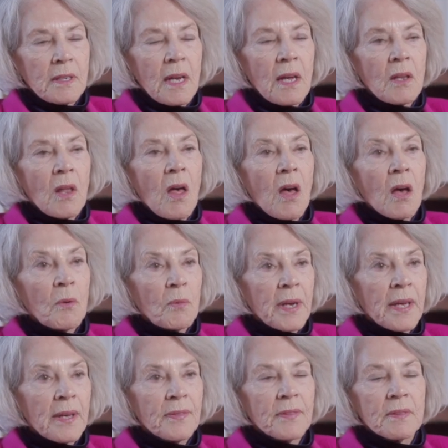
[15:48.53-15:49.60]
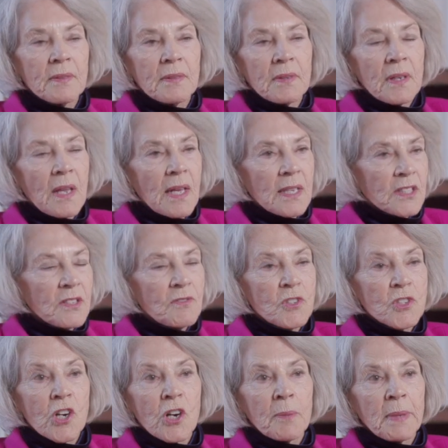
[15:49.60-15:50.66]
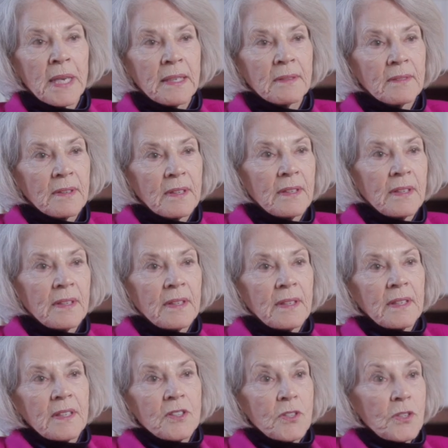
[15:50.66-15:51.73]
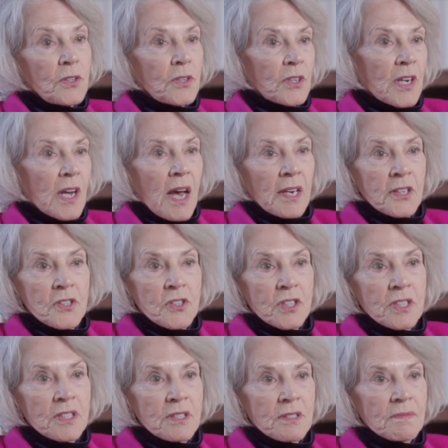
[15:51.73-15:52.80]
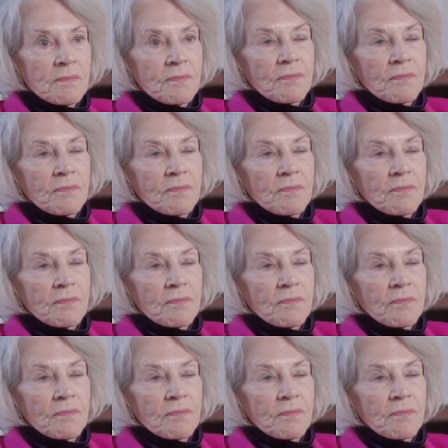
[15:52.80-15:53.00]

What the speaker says: along with lots of charming Tudor cottages